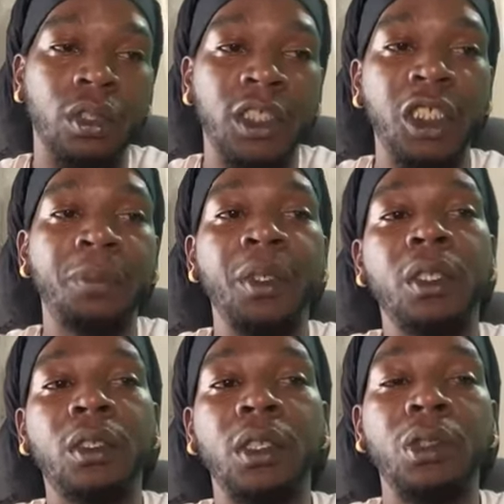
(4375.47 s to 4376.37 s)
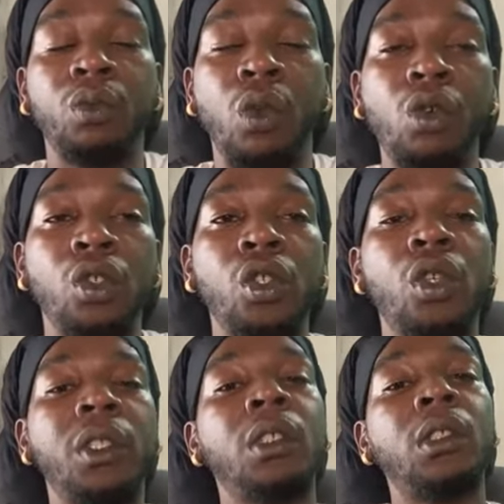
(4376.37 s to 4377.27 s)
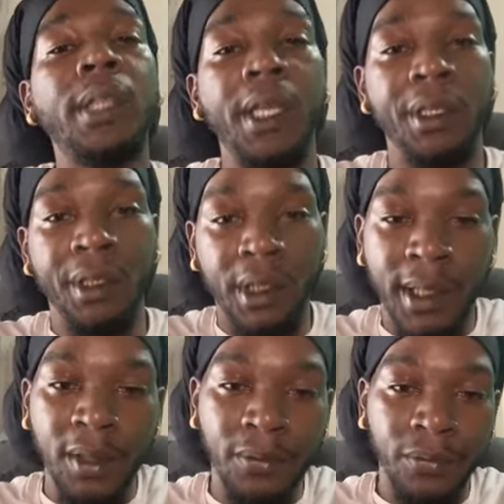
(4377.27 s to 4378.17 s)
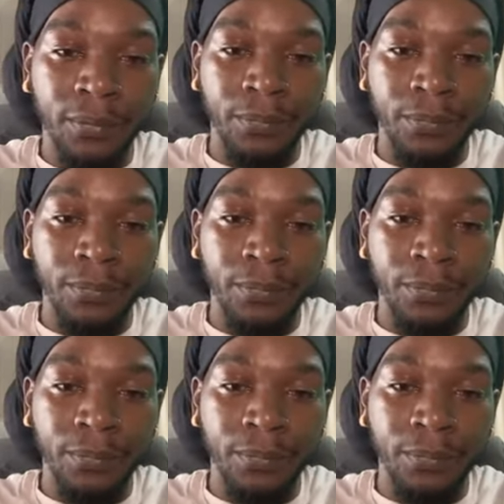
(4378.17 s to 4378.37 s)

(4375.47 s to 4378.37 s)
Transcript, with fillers: typically won't do until later in life.